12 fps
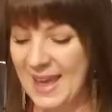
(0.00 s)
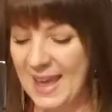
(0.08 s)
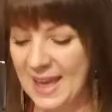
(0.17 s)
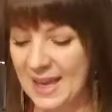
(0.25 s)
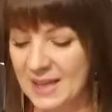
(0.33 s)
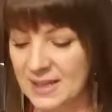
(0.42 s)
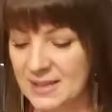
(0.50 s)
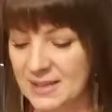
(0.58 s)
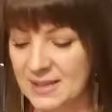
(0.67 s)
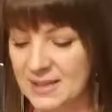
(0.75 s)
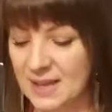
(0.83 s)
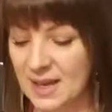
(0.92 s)
And
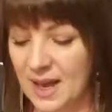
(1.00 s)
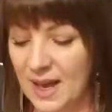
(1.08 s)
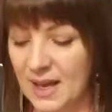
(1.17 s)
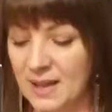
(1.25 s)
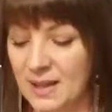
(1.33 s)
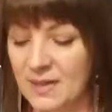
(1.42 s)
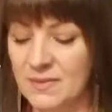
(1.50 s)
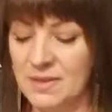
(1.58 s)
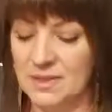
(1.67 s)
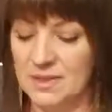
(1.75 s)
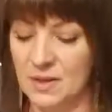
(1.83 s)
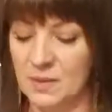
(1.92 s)
I love
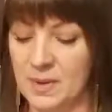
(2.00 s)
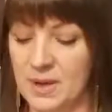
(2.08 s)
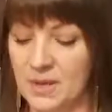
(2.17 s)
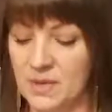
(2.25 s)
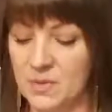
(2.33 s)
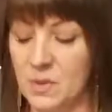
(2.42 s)
this so much.